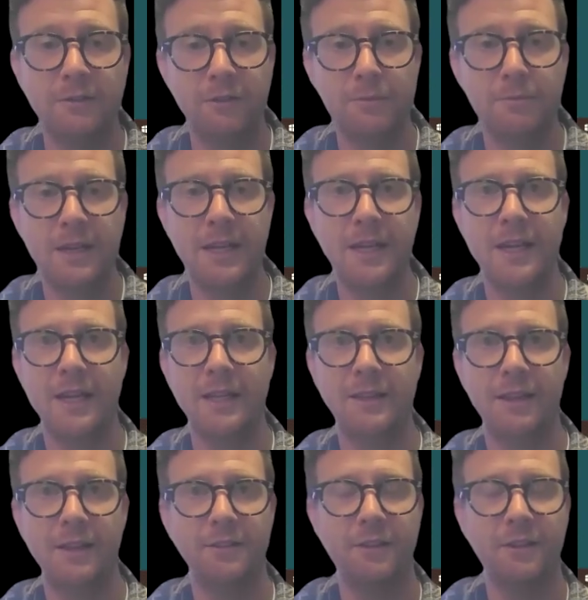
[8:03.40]
from me
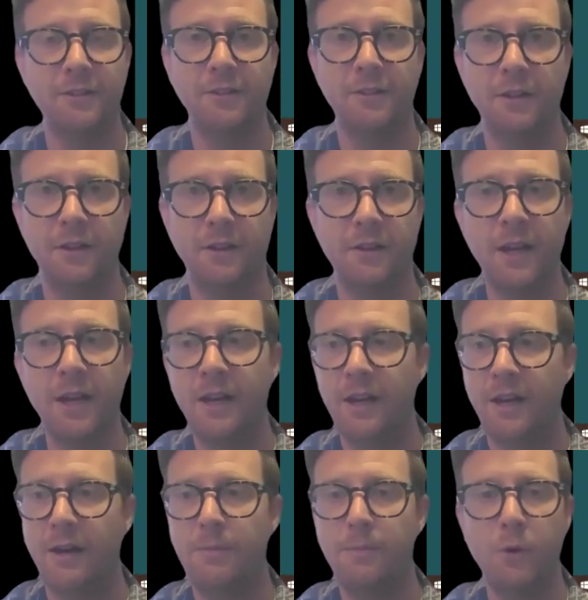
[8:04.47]
unless there's a
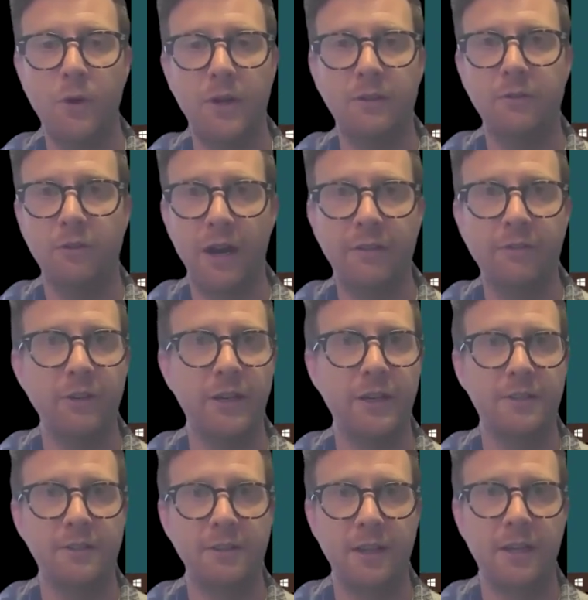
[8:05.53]
point of
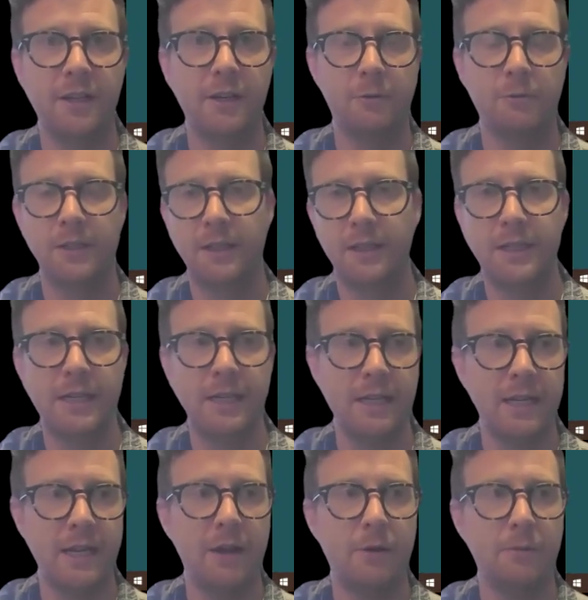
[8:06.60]
reference that you're really
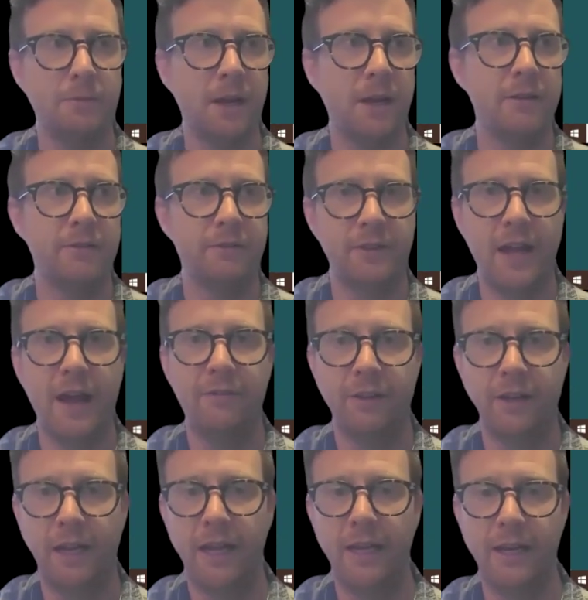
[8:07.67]
needing help kind of
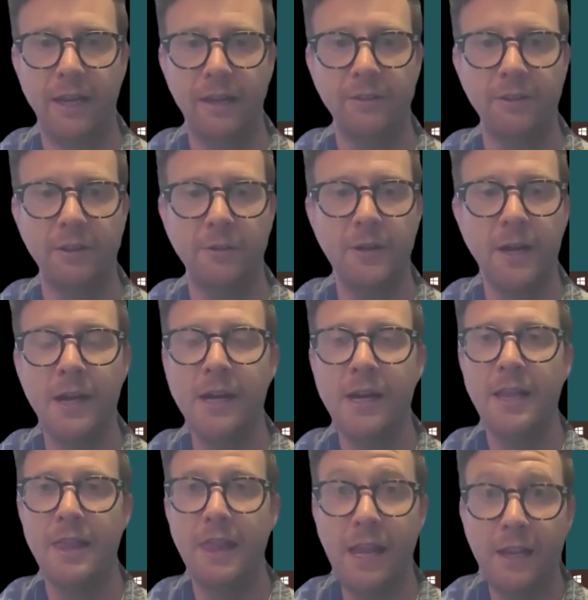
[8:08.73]
navigating. So
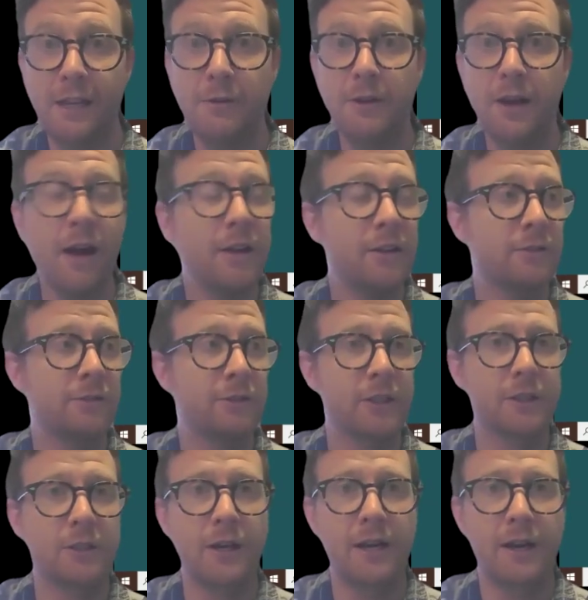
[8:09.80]
thank you guys for
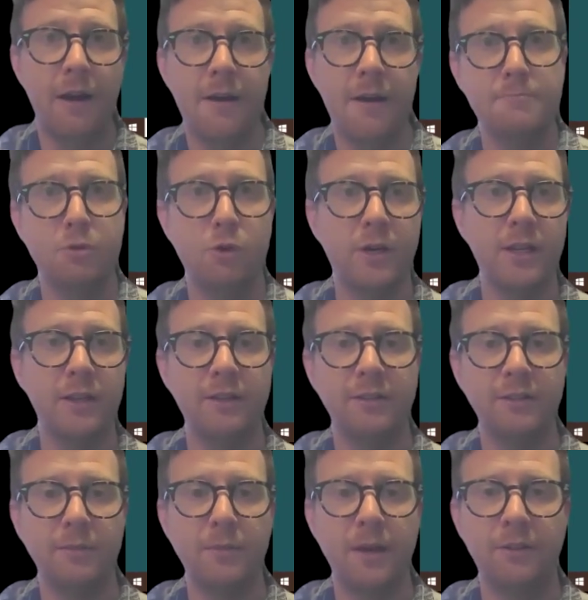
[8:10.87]
a great onboarding this
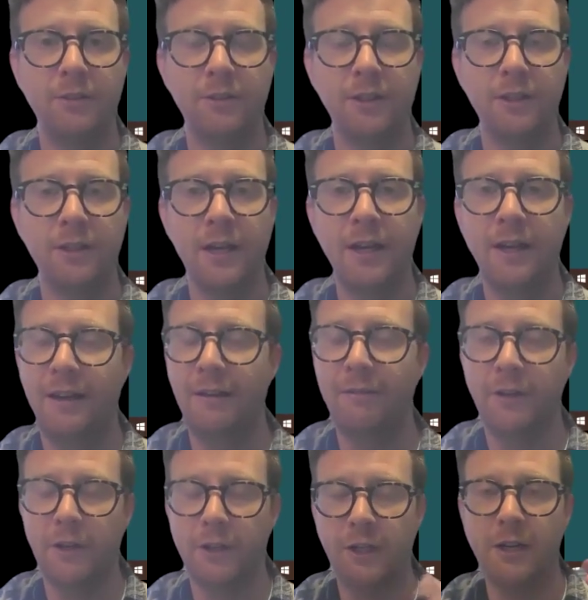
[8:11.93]
semester. If
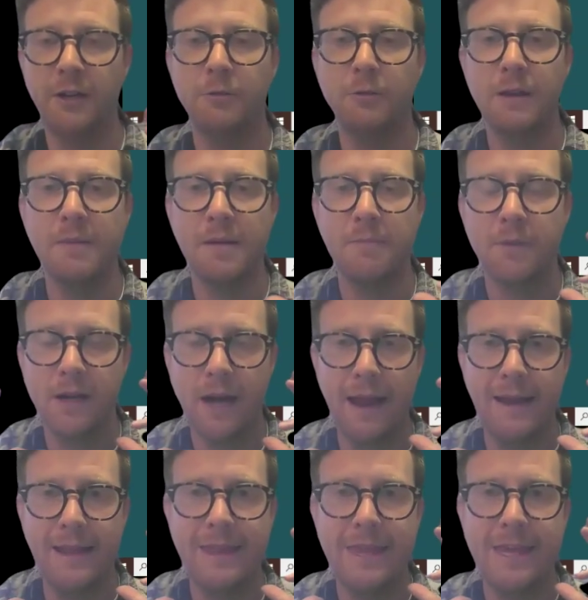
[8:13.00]
you're going to remember
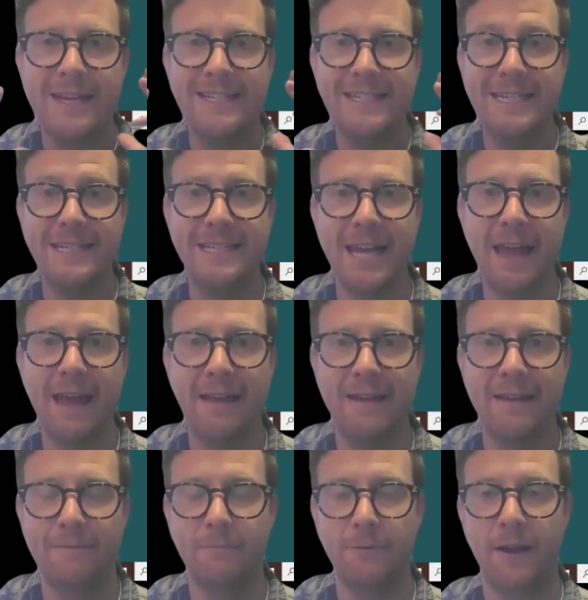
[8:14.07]
anything
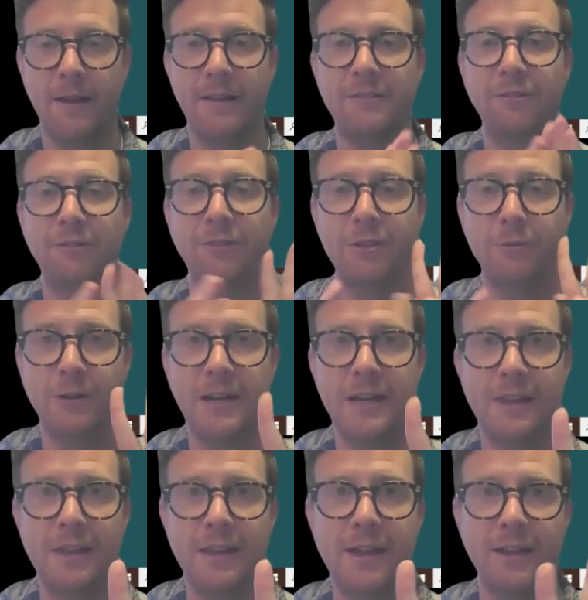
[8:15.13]
today, it's three
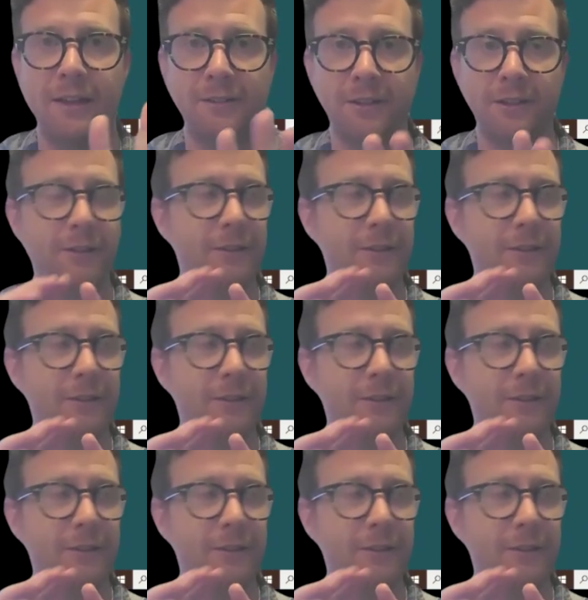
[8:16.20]
things.